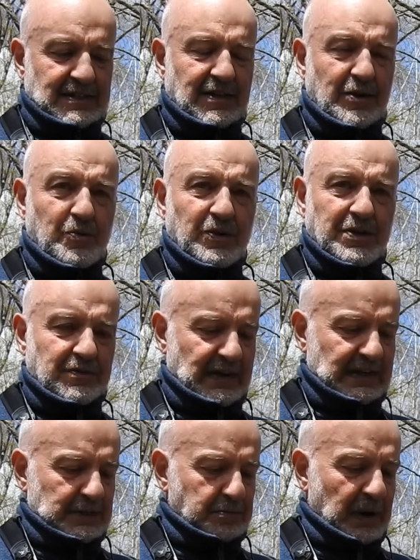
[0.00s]
So I want to
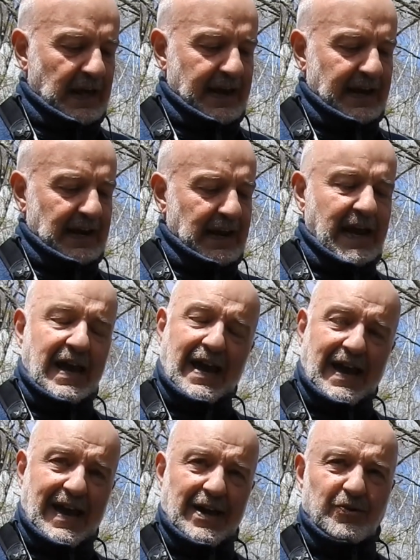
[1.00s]
explain
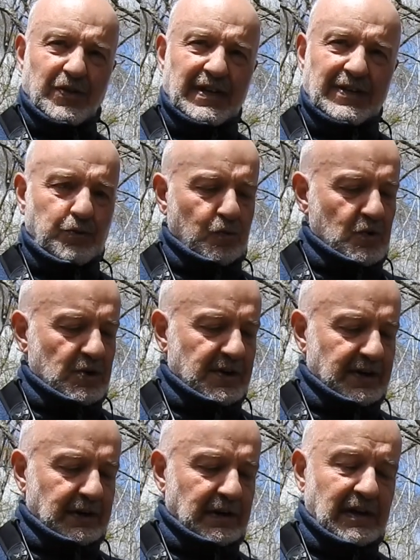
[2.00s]
how these
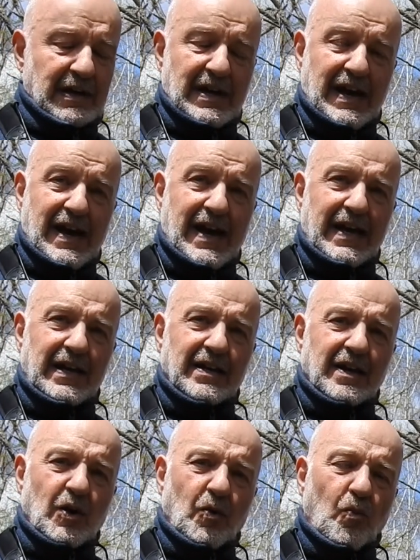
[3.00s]
work and
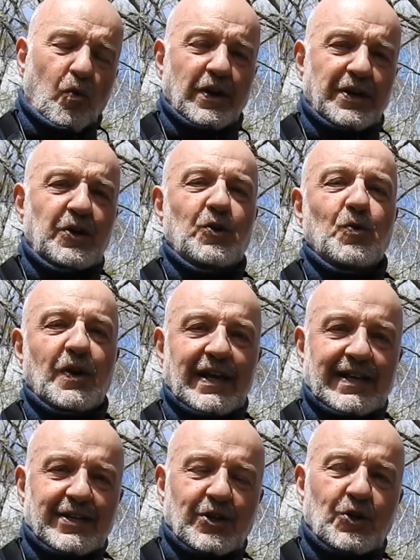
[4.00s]
what you
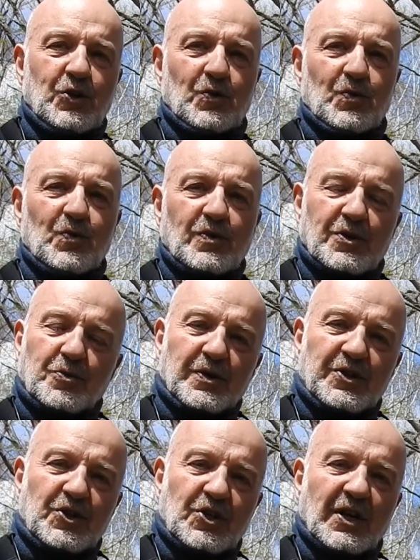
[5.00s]
need to do to
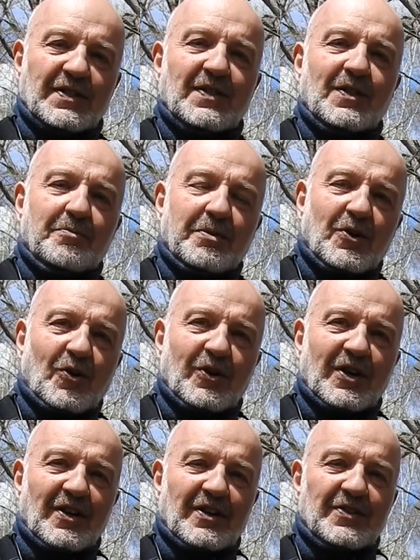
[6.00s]
adjust the
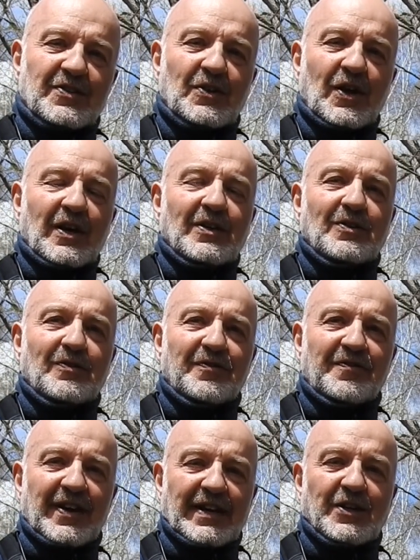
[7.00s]
binoculars to
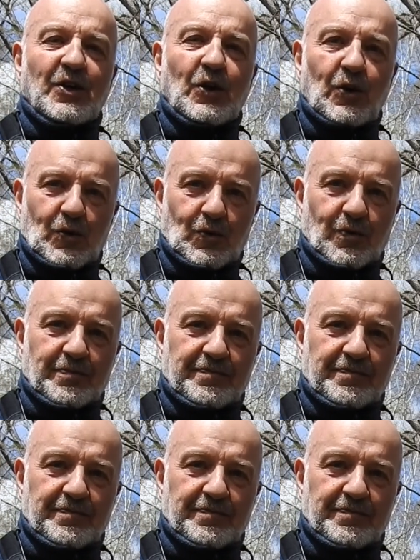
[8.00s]
fit you.